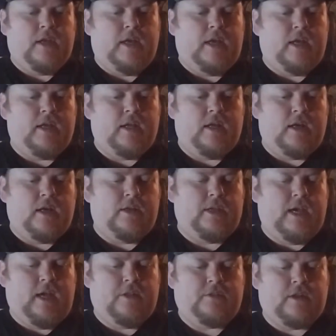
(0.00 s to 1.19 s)
And
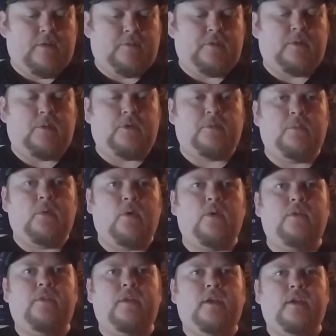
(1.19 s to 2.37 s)
yeah, definitely worth more
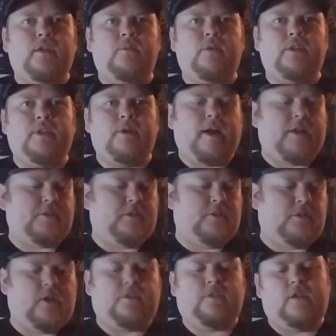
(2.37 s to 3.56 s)
than what they're asking.
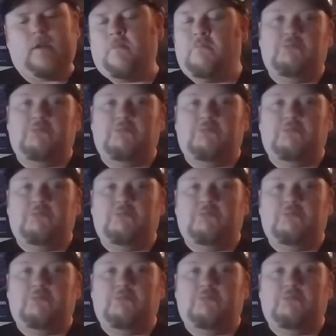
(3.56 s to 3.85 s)
So I said,